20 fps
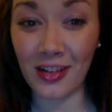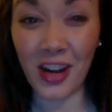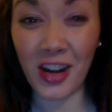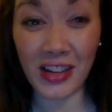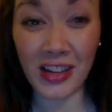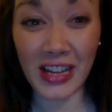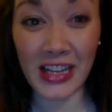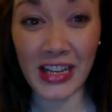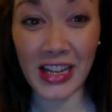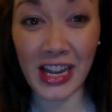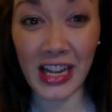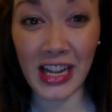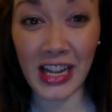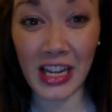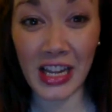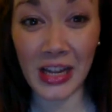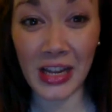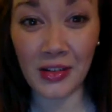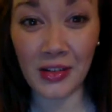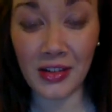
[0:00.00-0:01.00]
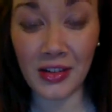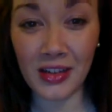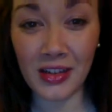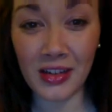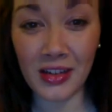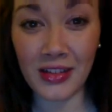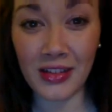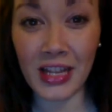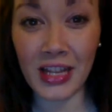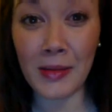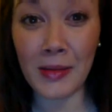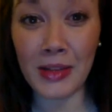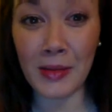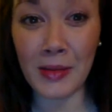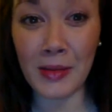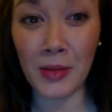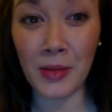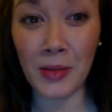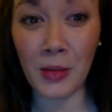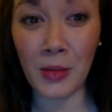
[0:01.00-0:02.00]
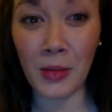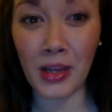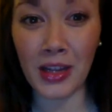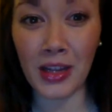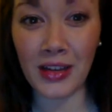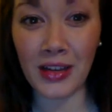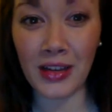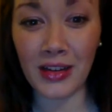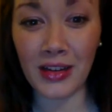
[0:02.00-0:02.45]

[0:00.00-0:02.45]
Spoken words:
Carly, can't you think about the people that went?